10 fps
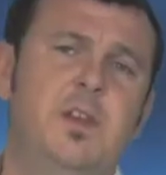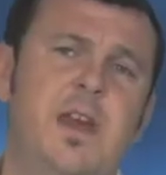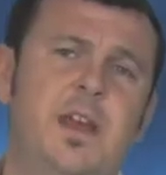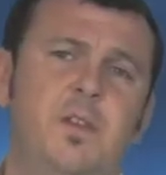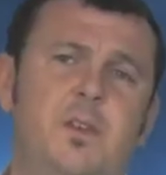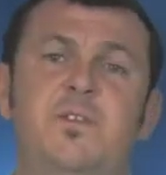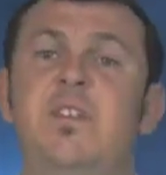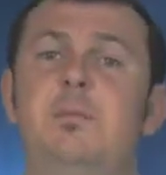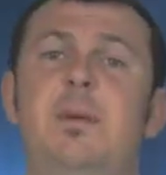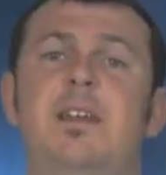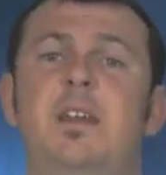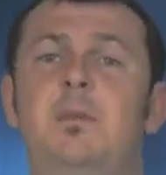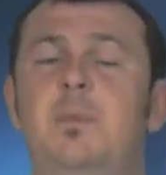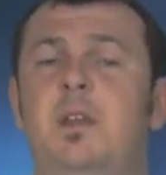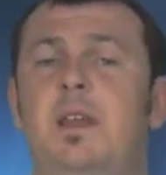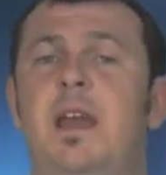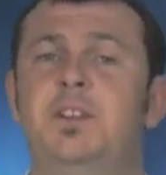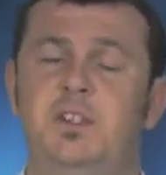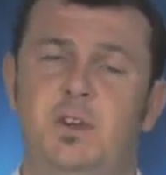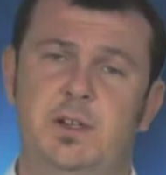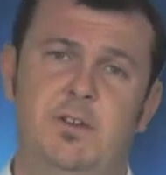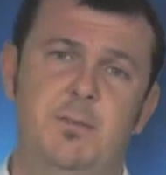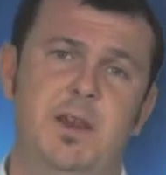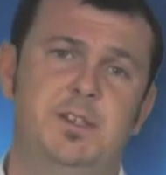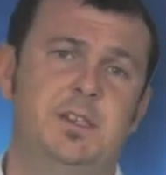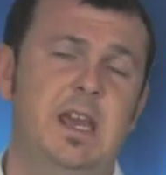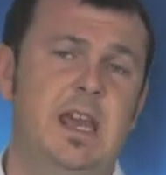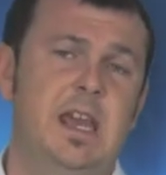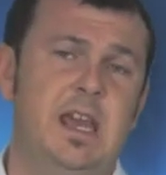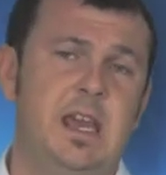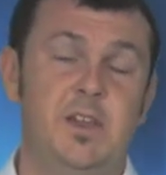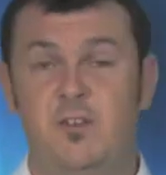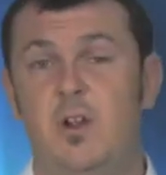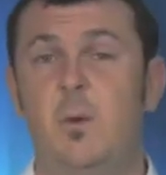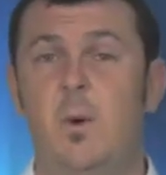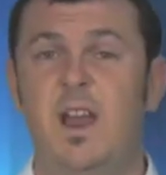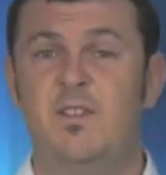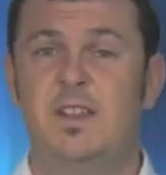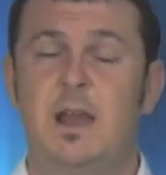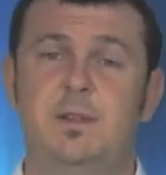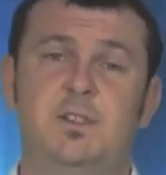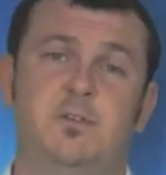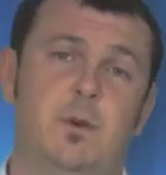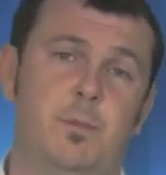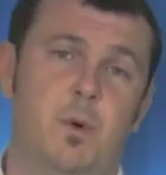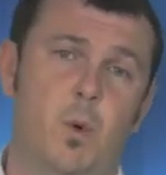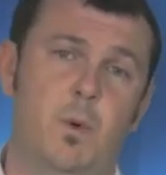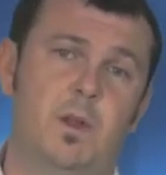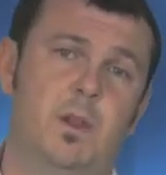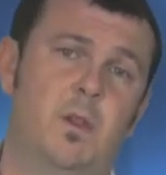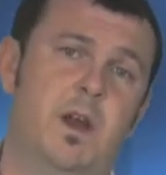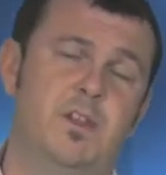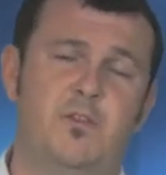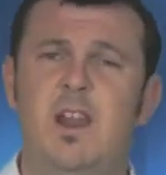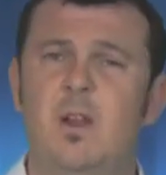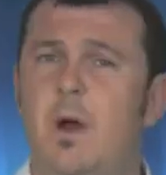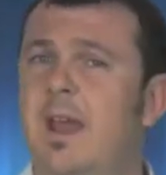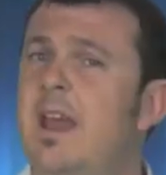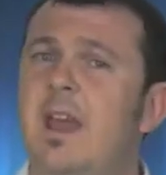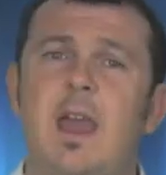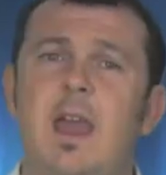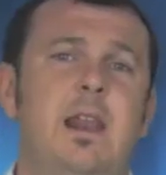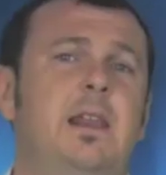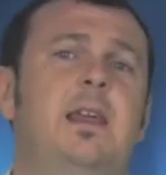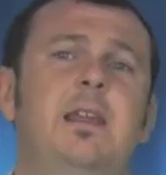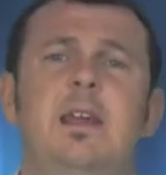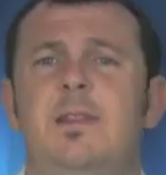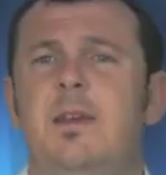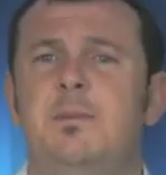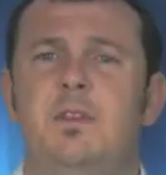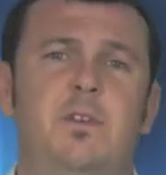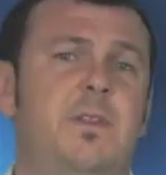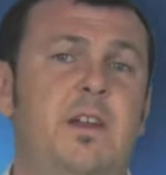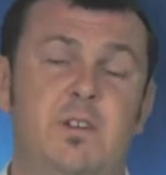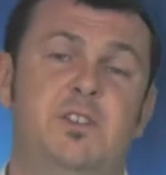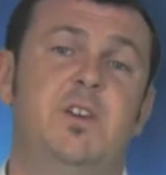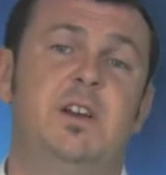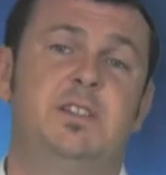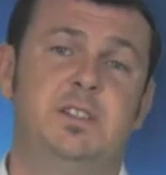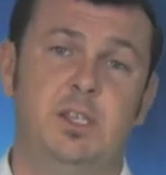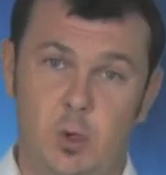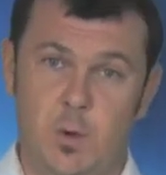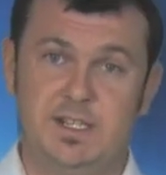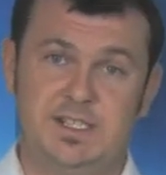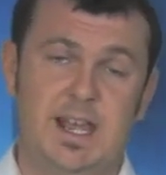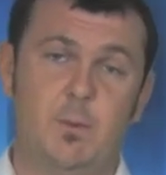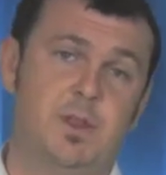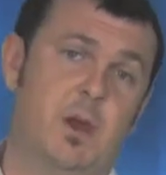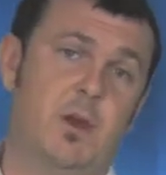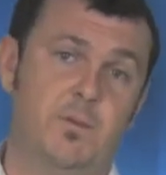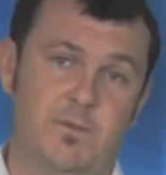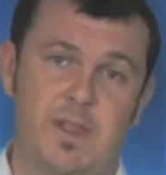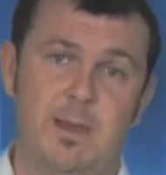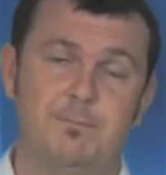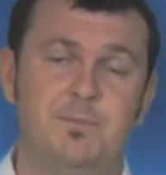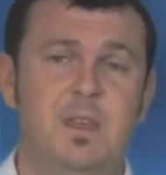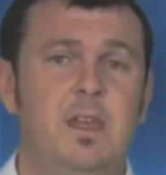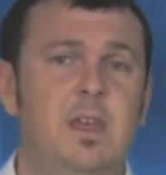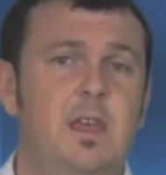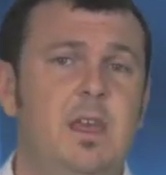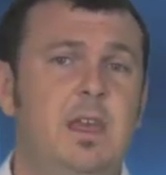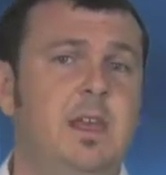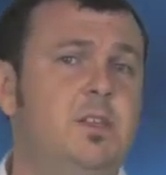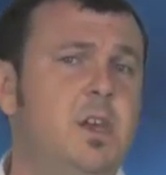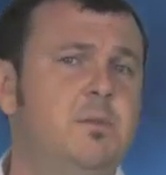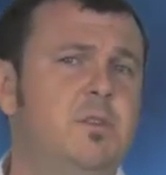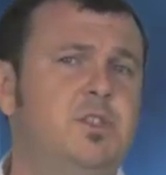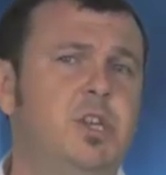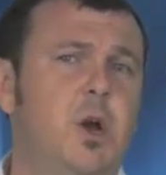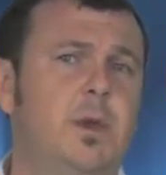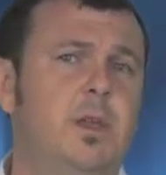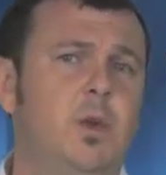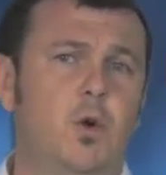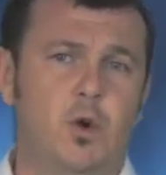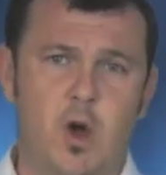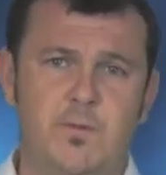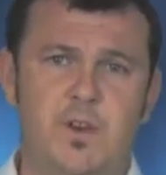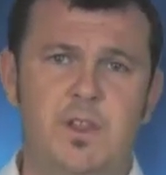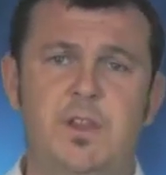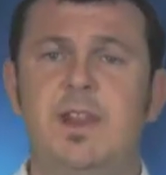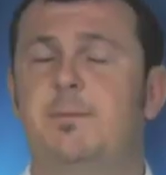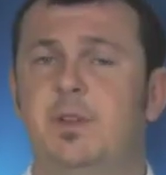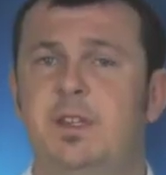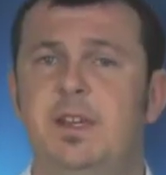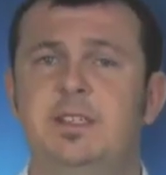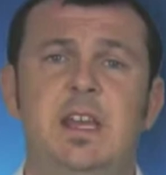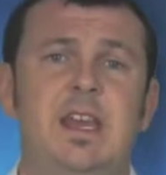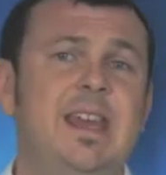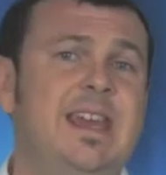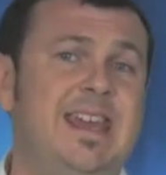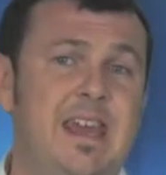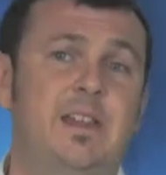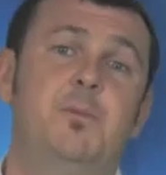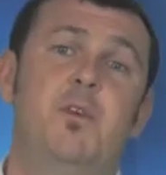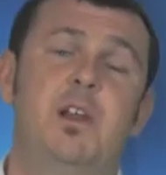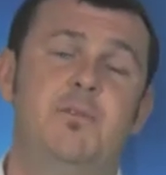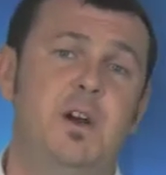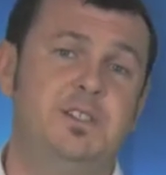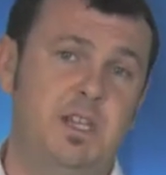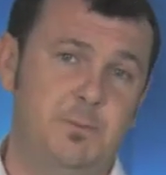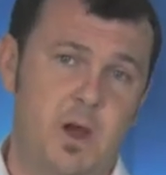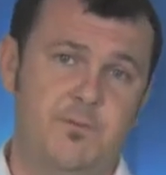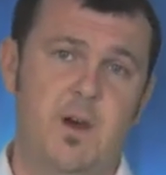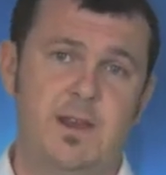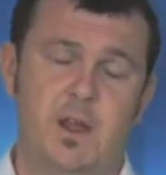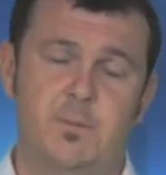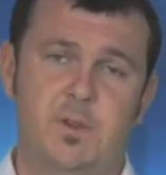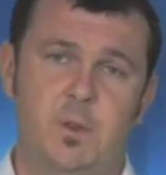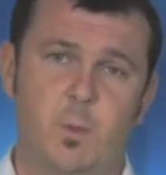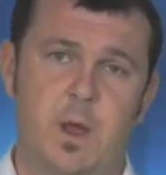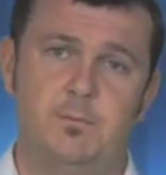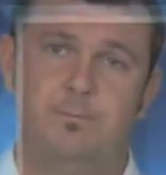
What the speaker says: that sort of feedback communication idea I mentioned is a great way of establishing rapport with the client straight away and getting them to feel that they really trust that you understand what's going on for them. In terms of showing your confidence and expertise, here's some great advice that you might find helpful as well.